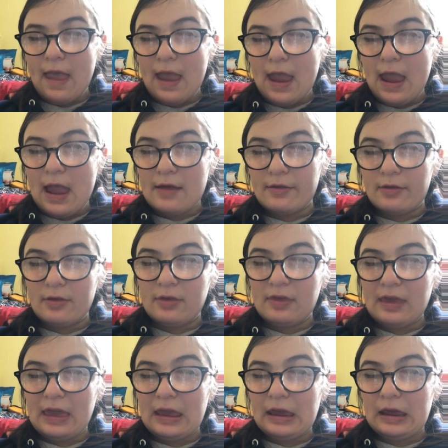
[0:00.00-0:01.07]
And
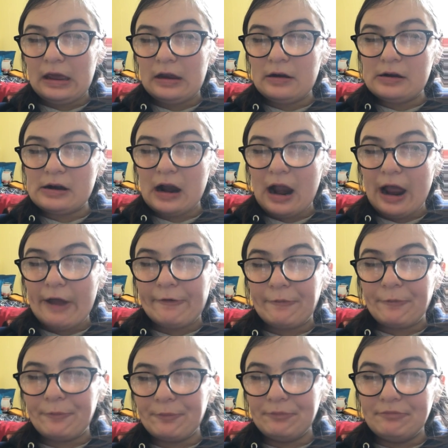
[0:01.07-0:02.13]
then I
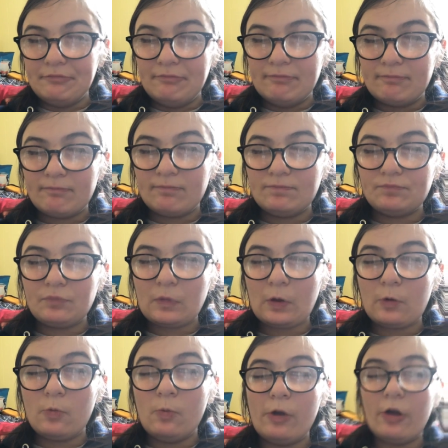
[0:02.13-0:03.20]

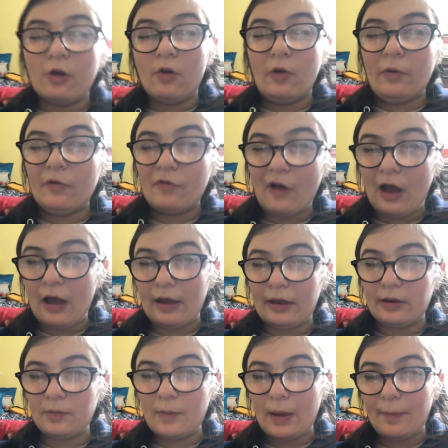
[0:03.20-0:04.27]
will
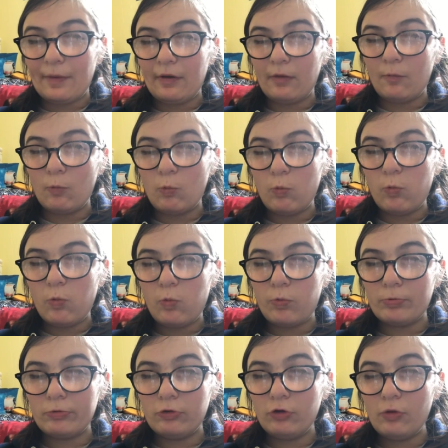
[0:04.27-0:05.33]
find maybe
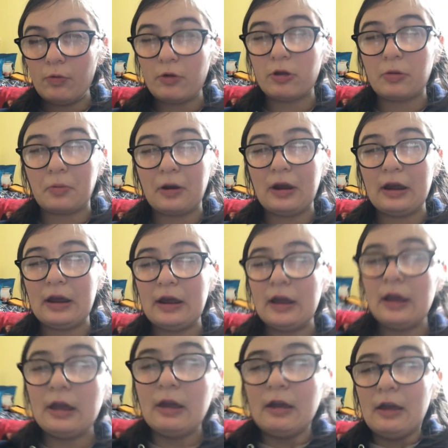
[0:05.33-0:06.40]
2 or 3
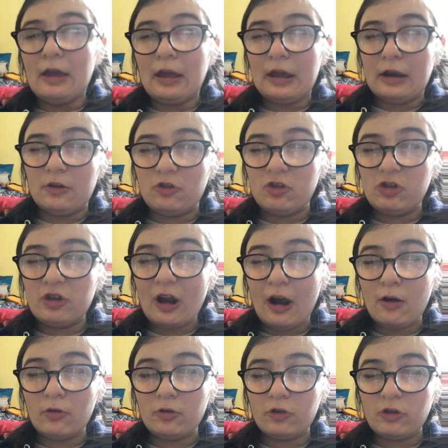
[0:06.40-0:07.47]
and
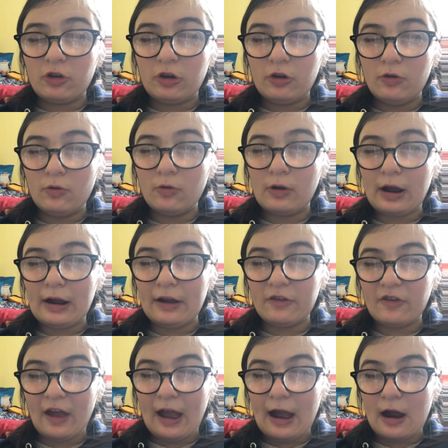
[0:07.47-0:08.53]
shout you
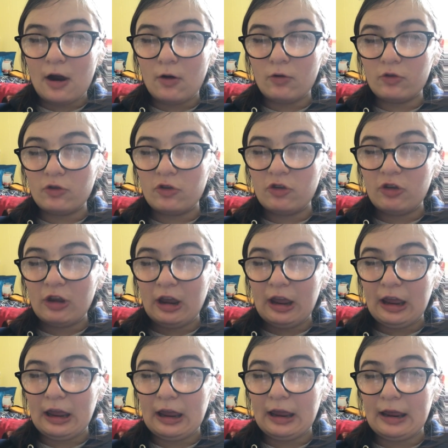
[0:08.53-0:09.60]
guys out
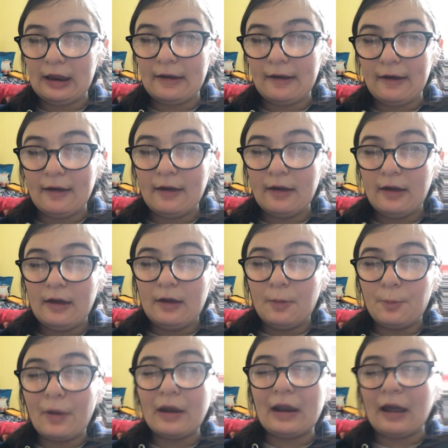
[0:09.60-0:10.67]
in
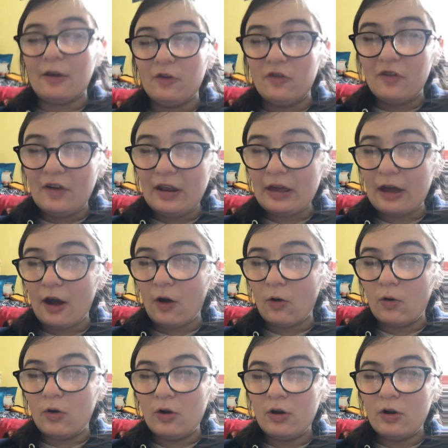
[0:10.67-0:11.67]
my next video.